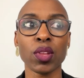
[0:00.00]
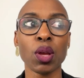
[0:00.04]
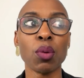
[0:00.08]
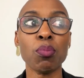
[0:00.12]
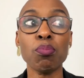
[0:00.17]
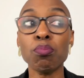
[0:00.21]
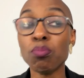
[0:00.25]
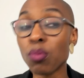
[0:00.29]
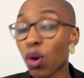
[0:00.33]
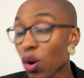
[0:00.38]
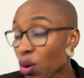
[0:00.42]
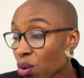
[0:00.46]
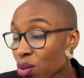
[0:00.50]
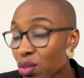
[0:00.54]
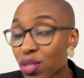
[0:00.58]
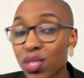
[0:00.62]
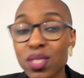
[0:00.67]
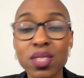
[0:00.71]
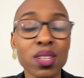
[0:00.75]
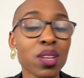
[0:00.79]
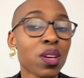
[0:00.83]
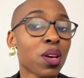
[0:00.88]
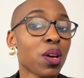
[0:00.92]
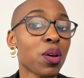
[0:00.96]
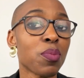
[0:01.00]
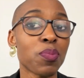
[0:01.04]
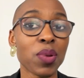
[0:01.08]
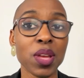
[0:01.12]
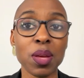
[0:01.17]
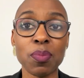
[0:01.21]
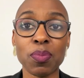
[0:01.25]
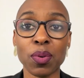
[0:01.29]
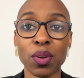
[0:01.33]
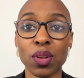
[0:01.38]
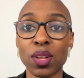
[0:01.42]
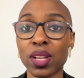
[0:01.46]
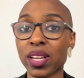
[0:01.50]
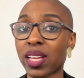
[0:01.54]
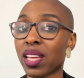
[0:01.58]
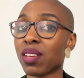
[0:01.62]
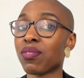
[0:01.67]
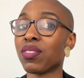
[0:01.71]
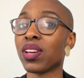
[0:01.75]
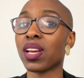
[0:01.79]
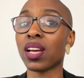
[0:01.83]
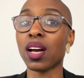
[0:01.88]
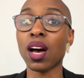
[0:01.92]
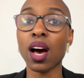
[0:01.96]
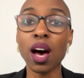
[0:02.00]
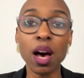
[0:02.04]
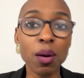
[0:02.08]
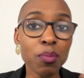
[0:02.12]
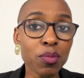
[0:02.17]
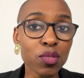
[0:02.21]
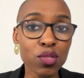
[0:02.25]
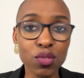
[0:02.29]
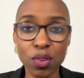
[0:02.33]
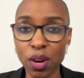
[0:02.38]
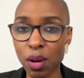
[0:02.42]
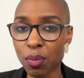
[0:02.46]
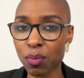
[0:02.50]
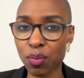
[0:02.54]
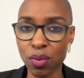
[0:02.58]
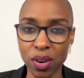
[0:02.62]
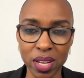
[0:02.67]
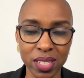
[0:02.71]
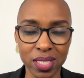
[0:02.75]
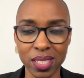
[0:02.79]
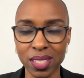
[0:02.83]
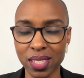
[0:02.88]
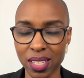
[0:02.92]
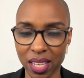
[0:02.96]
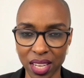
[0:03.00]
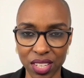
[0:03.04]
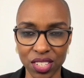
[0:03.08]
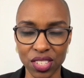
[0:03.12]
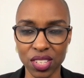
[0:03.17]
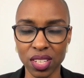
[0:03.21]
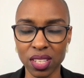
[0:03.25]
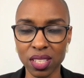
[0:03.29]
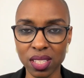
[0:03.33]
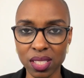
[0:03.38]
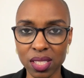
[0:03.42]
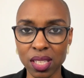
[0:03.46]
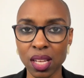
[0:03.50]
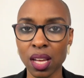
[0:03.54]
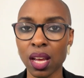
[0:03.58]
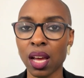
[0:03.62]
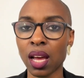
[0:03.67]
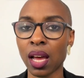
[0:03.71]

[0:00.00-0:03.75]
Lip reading: Most people giving humdrum presentations